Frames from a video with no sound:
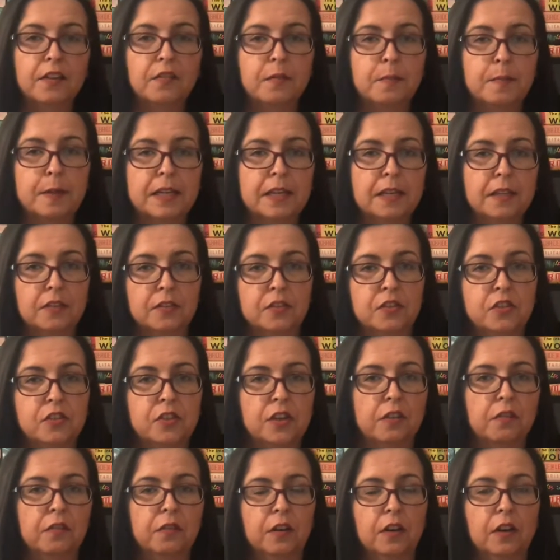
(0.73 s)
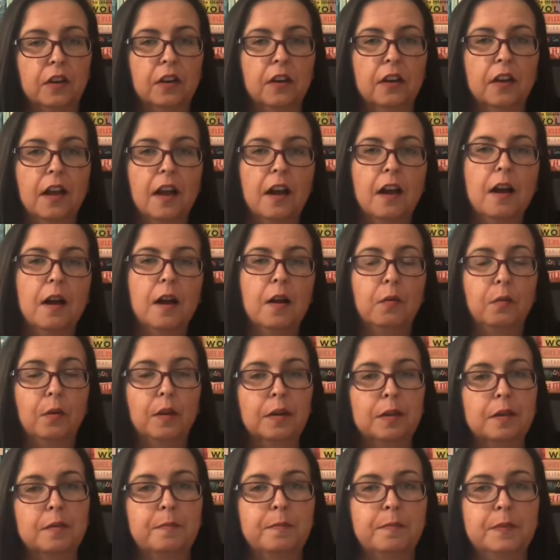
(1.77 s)
everybody, this is Jennifer. Uh,
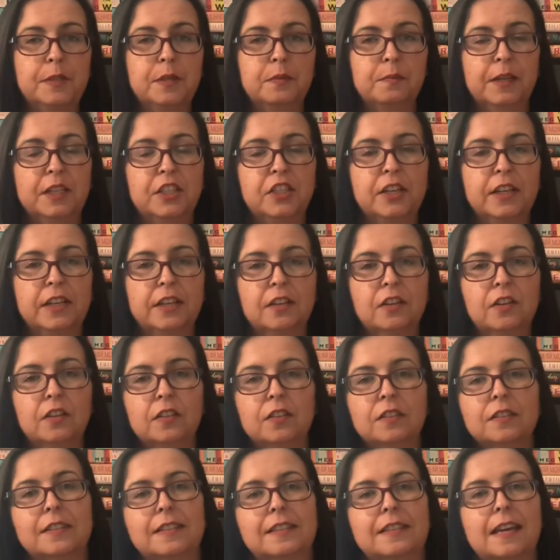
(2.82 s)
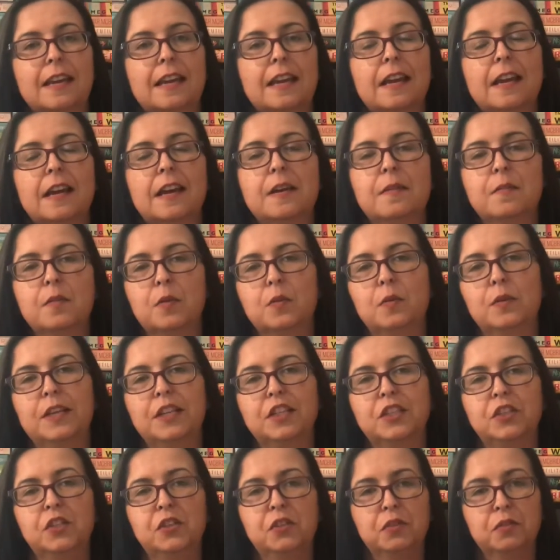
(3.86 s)
welcome to my channel. Today I am going
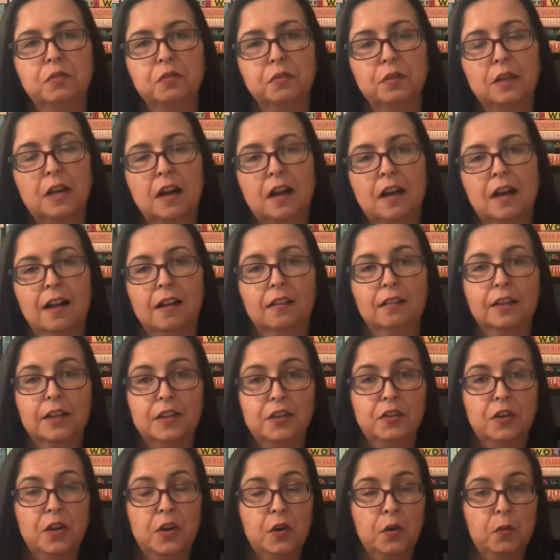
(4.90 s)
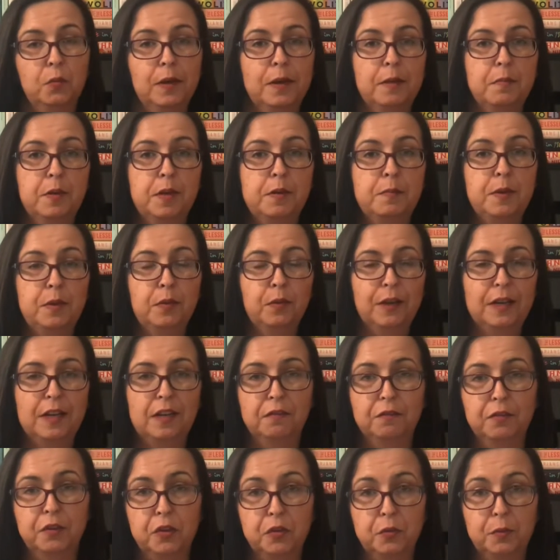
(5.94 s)
to uh, let you know what I'm going to be
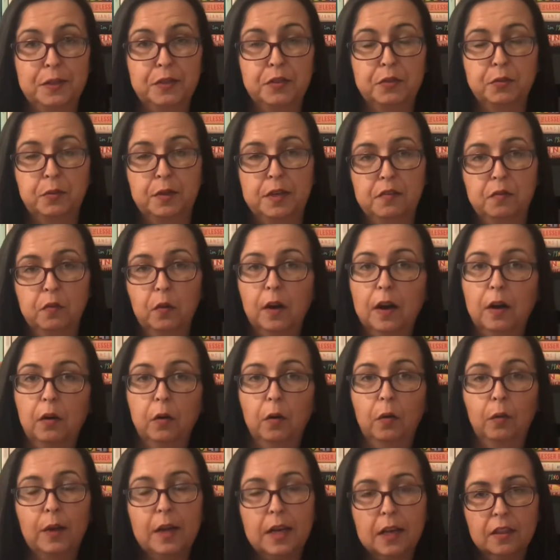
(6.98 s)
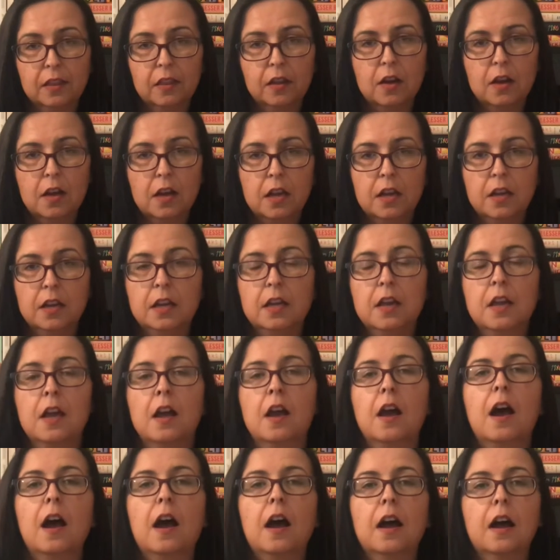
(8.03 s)
reading for Dewey's 24-hour readathon
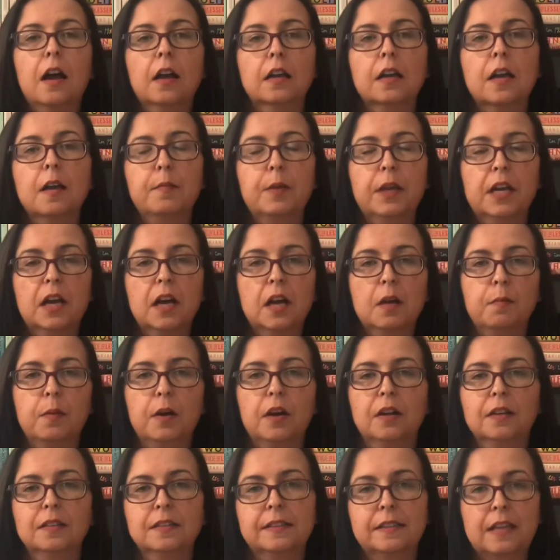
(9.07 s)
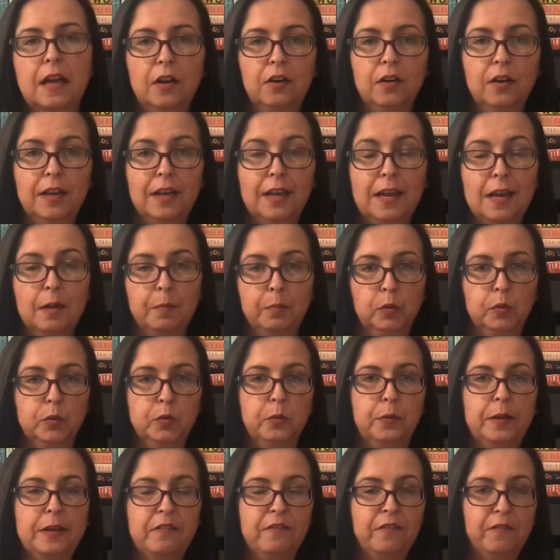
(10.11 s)
uh, coming up on Saturday, April
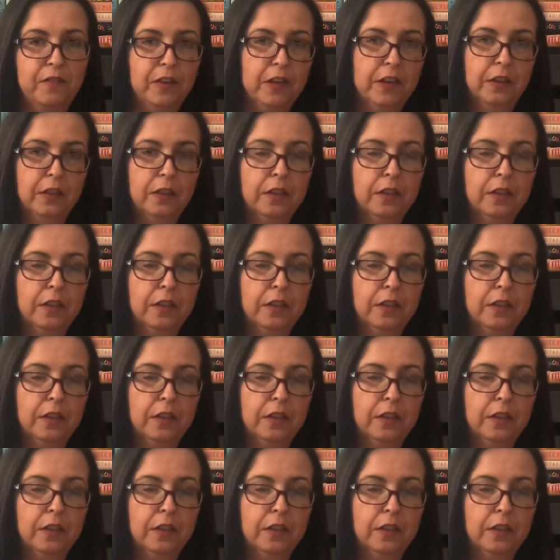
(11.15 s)
25th.